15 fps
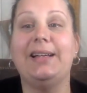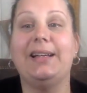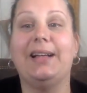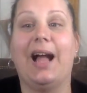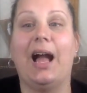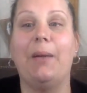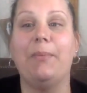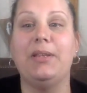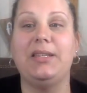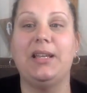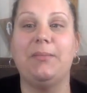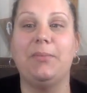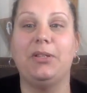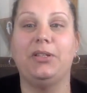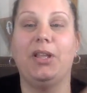Comment
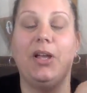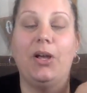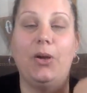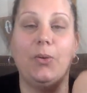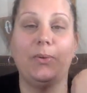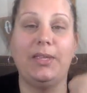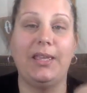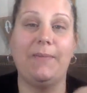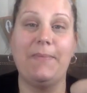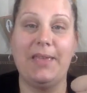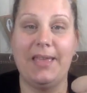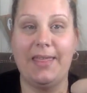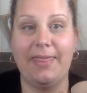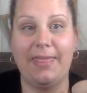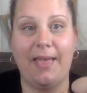down below, give
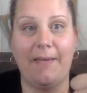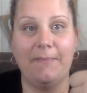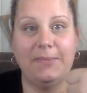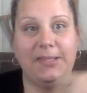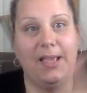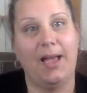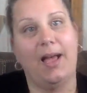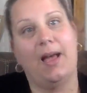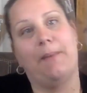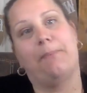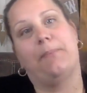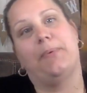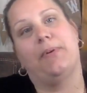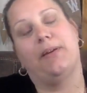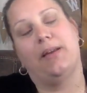me a thumbs up,
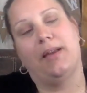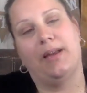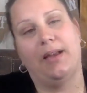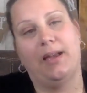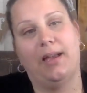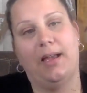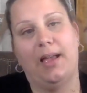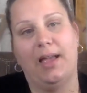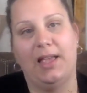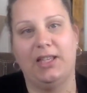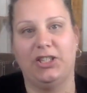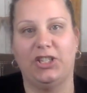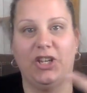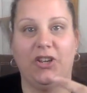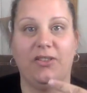
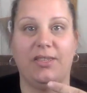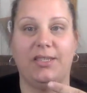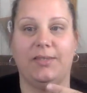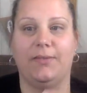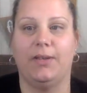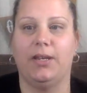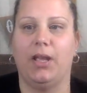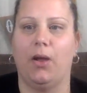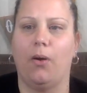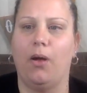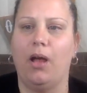and share this video.